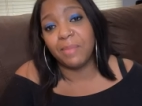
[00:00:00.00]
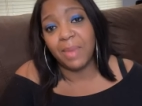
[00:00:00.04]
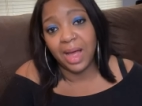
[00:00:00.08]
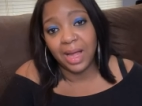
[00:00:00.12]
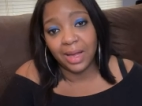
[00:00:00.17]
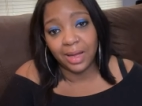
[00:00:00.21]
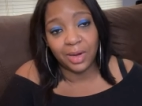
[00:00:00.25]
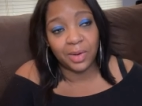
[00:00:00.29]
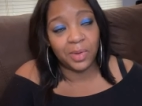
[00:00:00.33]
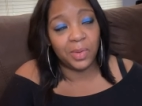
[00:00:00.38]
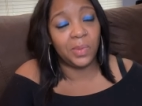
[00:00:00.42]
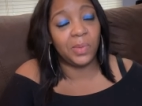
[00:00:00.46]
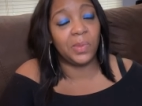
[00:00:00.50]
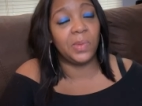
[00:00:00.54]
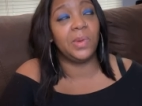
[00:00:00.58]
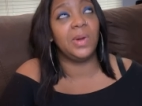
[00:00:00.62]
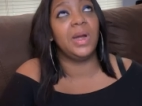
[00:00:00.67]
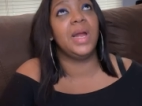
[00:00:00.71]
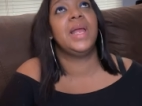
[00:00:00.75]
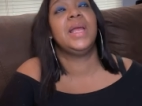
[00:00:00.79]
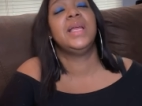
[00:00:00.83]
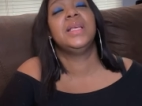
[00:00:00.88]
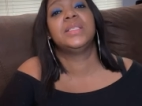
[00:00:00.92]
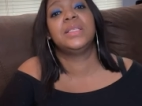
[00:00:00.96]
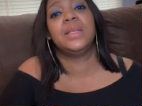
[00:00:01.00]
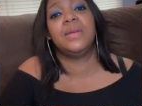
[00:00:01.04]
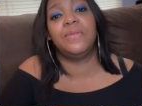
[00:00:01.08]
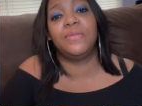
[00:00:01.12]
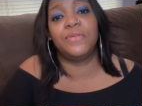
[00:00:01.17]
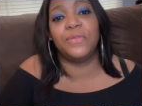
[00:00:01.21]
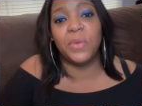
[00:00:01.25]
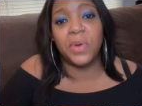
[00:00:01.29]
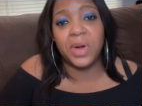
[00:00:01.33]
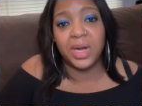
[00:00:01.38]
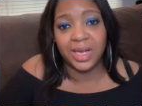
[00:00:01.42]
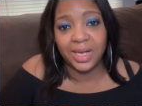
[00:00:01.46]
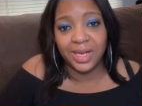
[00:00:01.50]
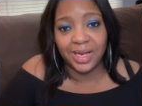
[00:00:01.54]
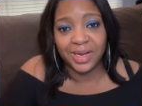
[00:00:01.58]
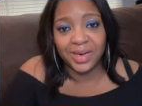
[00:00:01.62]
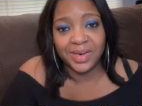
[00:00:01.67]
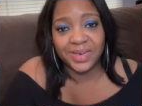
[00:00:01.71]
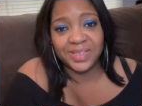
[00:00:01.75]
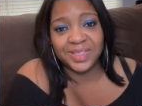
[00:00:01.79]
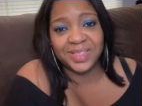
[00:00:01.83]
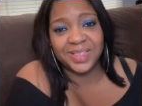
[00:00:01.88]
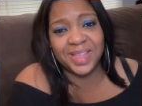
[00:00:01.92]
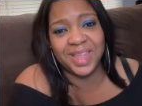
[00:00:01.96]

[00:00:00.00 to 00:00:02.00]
my crazy 40 years to